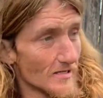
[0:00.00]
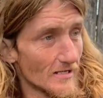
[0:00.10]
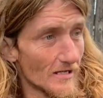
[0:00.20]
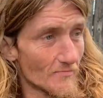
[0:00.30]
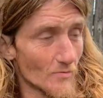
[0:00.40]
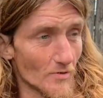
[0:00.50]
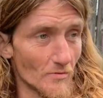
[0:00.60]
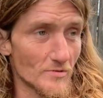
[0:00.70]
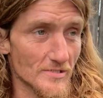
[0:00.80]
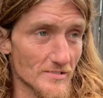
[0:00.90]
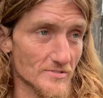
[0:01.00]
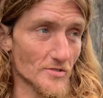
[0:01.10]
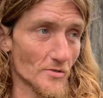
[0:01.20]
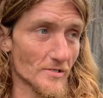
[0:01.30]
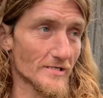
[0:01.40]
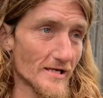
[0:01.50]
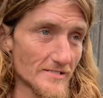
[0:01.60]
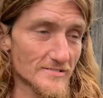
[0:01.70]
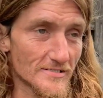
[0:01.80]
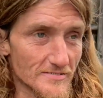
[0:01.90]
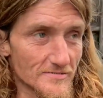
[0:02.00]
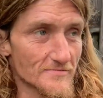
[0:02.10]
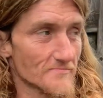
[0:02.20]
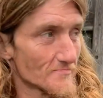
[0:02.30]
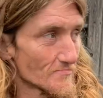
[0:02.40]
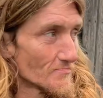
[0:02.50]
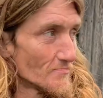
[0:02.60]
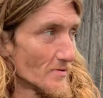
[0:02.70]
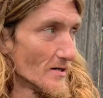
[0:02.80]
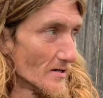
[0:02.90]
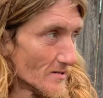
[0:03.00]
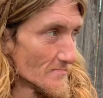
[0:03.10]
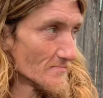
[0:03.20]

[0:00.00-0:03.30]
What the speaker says: Everyone always says it's hurricane season, but